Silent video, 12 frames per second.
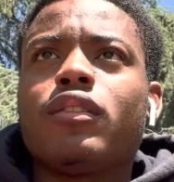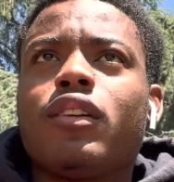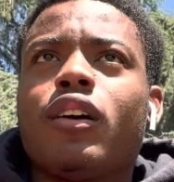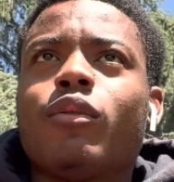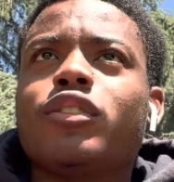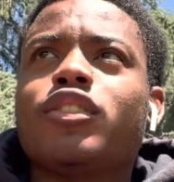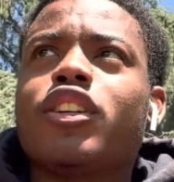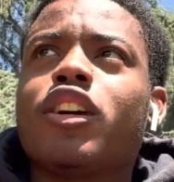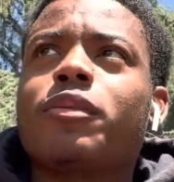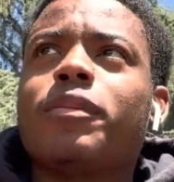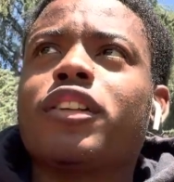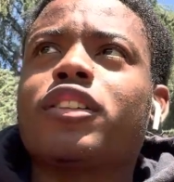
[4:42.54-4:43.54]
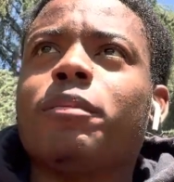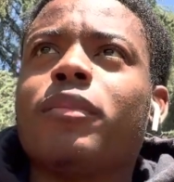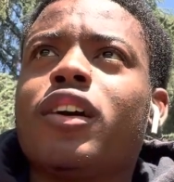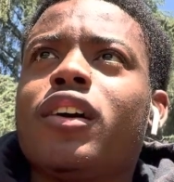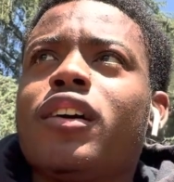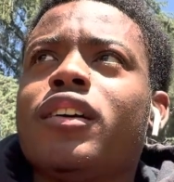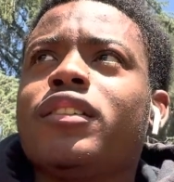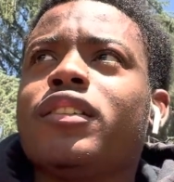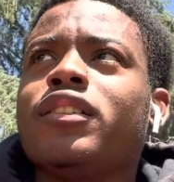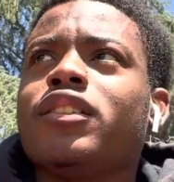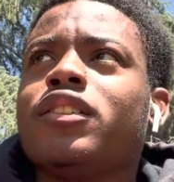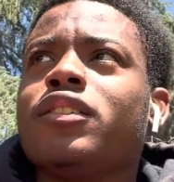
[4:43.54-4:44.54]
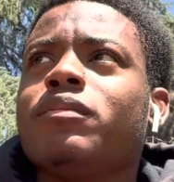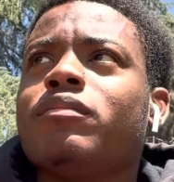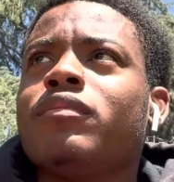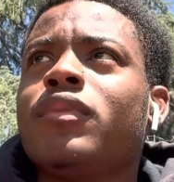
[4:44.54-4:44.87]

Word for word: I want to talk about the mind and um,